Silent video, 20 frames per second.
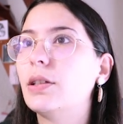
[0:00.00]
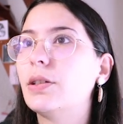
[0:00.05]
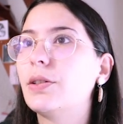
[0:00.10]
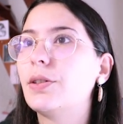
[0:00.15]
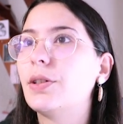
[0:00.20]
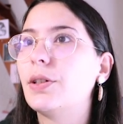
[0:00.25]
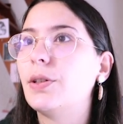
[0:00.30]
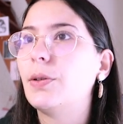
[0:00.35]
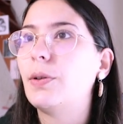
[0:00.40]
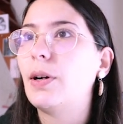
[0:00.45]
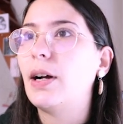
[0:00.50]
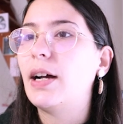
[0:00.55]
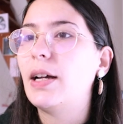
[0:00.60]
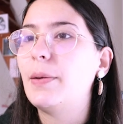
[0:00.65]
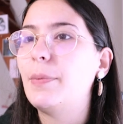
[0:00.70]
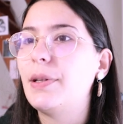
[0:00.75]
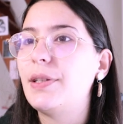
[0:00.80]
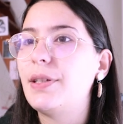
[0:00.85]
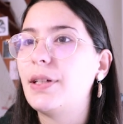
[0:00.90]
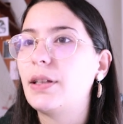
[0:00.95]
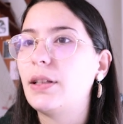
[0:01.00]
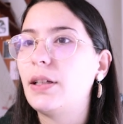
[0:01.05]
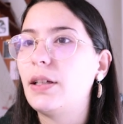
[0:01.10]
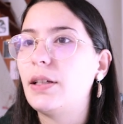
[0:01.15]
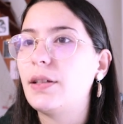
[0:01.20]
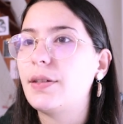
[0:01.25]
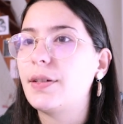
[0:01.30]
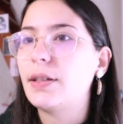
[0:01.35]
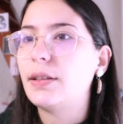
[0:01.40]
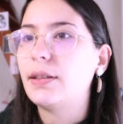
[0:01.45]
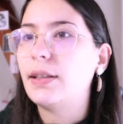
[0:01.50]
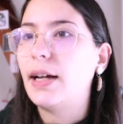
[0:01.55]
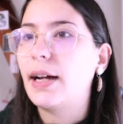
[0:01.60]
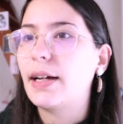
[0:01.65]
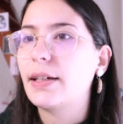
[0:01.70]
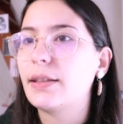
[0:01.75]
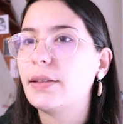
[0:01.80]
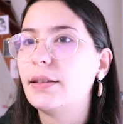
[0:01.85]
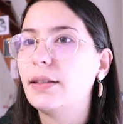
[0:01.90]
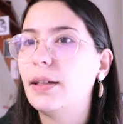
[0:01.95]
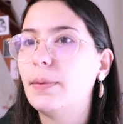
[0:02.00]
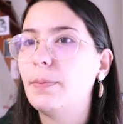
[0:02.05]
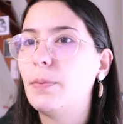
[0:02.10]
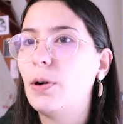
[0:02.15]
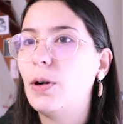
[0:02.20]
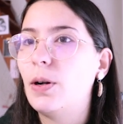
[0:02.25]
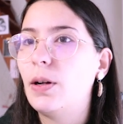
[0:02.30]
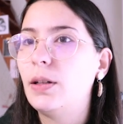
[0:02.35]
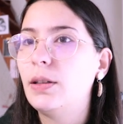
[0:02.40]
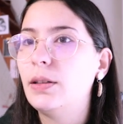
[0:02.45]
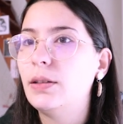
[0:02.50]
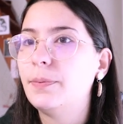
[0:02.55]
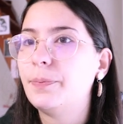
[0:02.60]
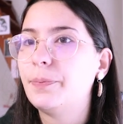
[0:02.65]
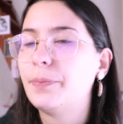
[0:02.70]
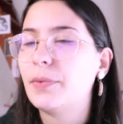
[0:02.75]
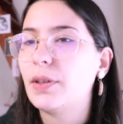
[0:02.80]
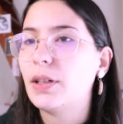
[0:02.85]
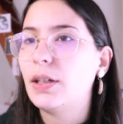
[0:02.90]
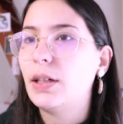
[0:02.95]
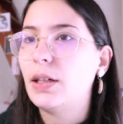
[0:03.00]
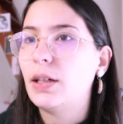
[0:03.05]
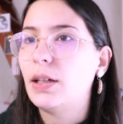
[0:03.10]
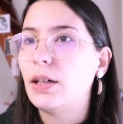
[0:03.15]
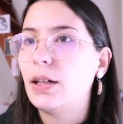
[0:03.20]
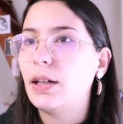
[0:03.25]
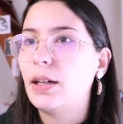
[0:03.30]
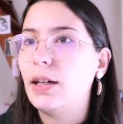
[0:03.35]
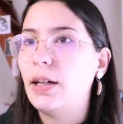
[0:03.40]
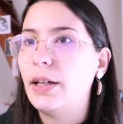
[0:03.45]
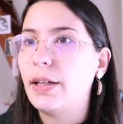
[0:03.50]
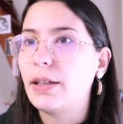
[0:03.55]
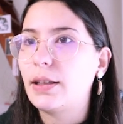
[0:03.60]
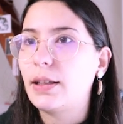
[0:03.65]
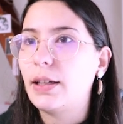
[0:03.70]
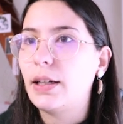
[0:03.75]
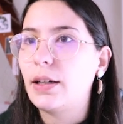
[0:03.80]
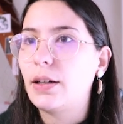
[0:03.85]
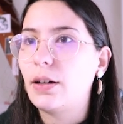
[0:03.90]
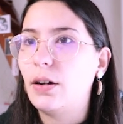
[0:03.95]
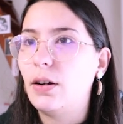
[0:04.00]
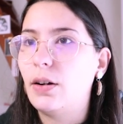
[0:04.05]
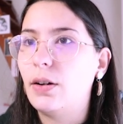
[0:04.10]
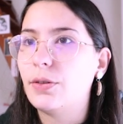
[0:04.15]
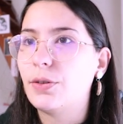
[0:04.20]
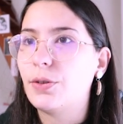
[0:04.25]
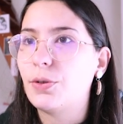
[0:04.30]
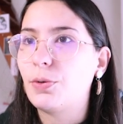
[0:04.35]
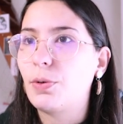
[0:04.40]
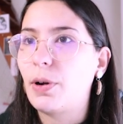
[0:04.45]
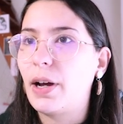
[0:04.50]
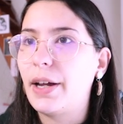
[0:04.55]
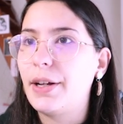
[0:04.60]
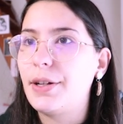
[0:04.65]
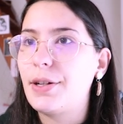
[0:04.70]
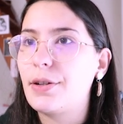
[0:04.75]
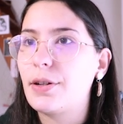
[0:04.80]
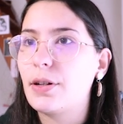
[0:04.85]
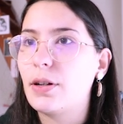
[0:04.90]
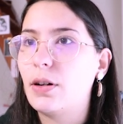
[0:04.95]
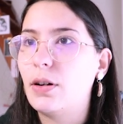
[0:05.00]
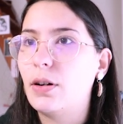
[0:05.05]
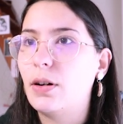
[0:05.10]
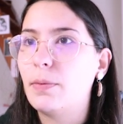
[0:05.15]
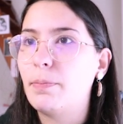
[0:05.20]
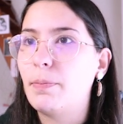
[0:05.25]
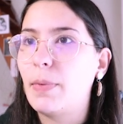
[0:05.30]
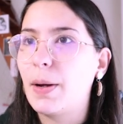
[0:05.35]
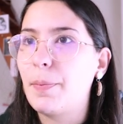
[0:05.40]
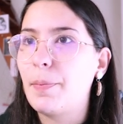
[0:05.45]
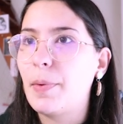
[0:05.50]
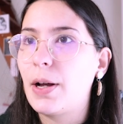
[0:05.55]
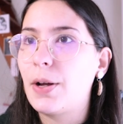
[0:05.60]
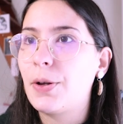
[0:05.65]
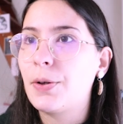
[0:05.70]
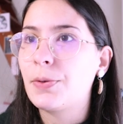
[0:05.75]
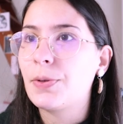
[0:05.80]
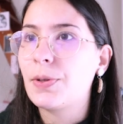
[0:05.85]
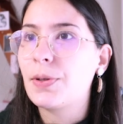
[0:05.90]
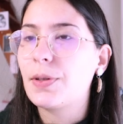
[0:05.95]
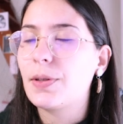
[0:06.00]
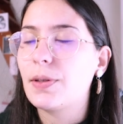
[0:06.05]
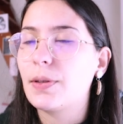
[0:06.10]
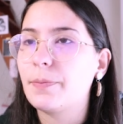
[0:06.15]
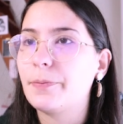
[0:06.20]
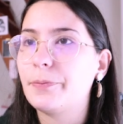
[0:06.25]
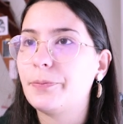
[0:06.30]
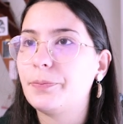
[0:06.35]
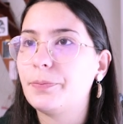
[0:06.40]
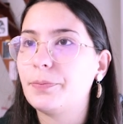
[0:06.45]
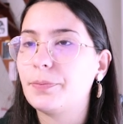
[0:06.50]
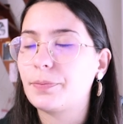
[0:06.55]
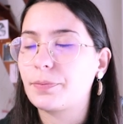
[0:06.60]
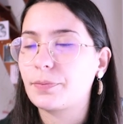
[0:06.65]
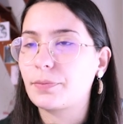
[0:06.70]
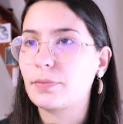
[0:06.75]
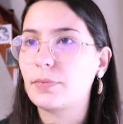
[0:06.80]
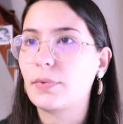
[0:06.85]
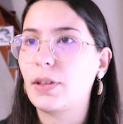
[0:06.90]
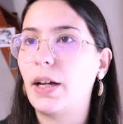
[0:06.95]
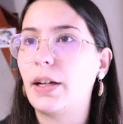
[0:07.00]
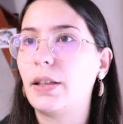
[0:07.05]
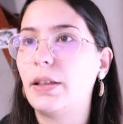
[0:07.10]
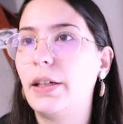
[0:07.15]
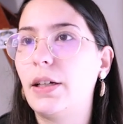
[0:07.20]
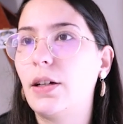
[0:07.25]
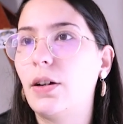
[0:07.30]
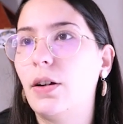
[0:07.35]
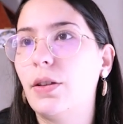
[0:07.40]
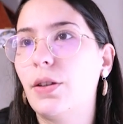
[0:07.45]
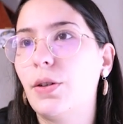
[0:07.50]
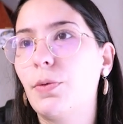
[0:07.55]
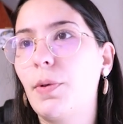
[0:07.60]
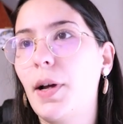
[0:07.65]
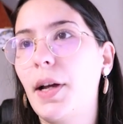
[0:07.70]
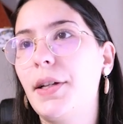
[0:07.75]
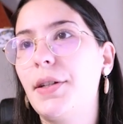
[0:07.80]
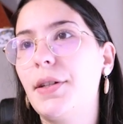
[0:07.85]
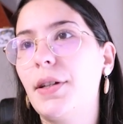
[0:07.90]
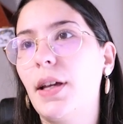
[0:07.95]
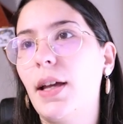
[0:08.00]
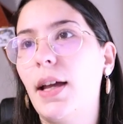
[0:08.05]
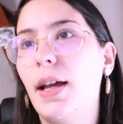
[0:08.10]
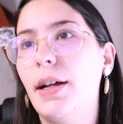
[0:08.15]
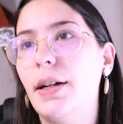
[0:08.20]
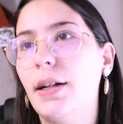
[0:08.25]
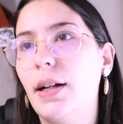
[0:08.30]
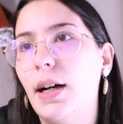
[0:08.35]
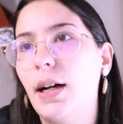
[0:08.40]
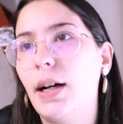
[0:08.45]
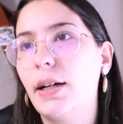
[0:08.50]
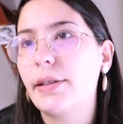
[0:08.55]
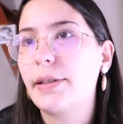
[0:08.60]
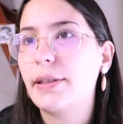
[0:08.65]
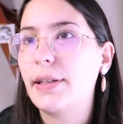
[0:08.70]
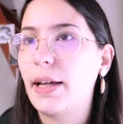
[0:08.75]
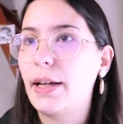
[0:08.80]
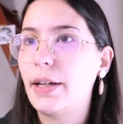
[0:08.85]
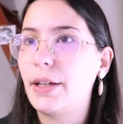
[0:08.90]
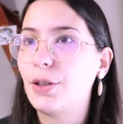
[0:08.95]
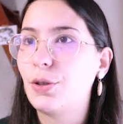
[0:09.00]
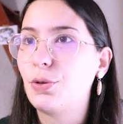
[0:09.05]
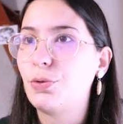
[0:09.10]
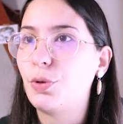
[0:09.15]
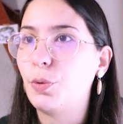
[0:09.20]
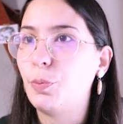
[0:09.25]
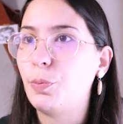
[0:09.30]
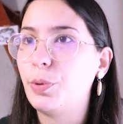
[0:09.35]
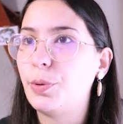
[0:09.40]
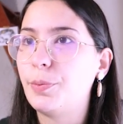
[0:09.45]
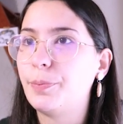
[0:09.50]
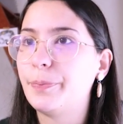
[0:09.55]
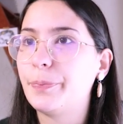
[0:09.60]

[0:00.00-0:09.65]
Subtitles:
So I basically select them all, I click on the right on my mouse, I click on the right and I say group.